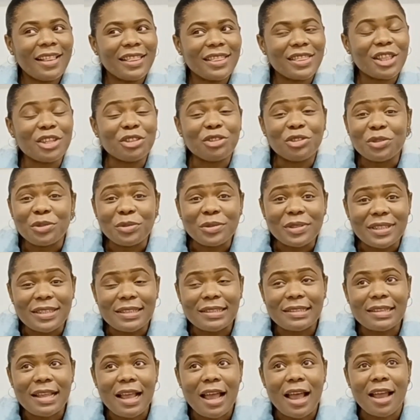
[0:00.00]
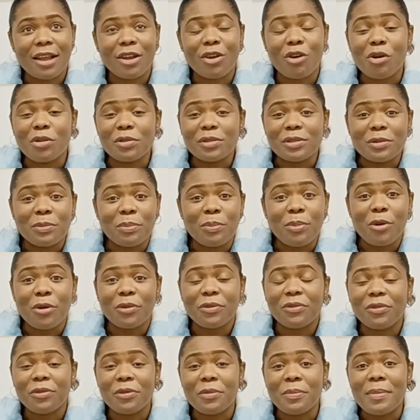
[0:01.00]
The truth is that I got
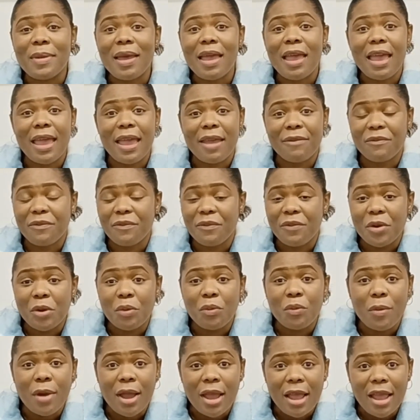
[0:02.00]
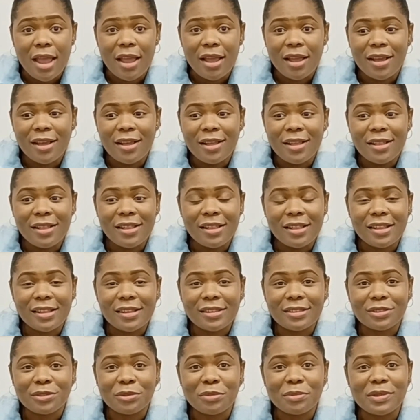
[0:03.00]
support from everywhere.
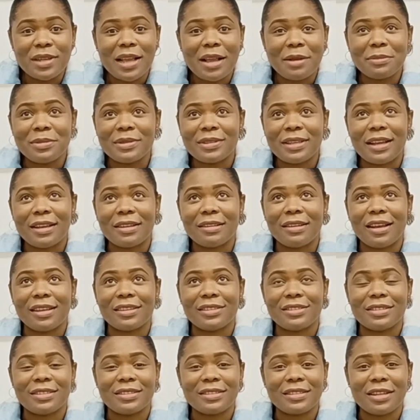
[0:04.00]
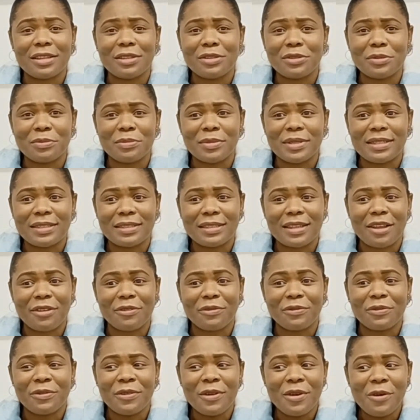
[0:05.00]
Sometimes I just said to
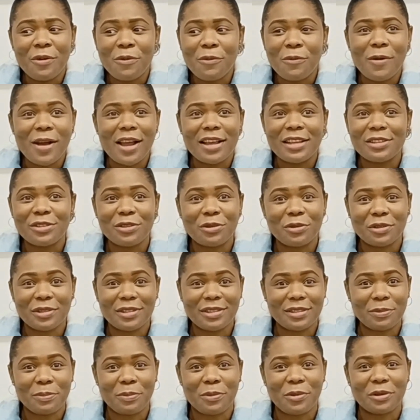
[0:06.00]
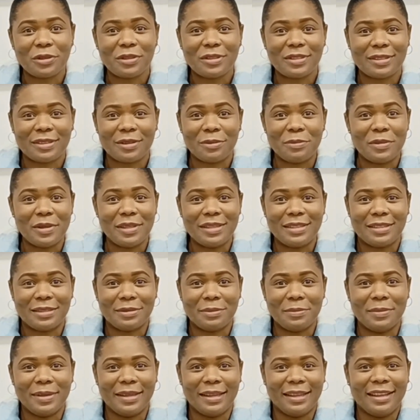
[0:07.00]
myself, why is all the support coming
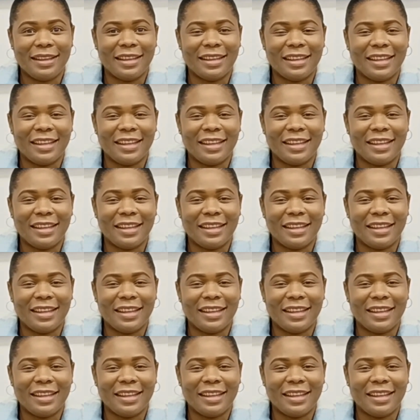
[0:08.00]
to me?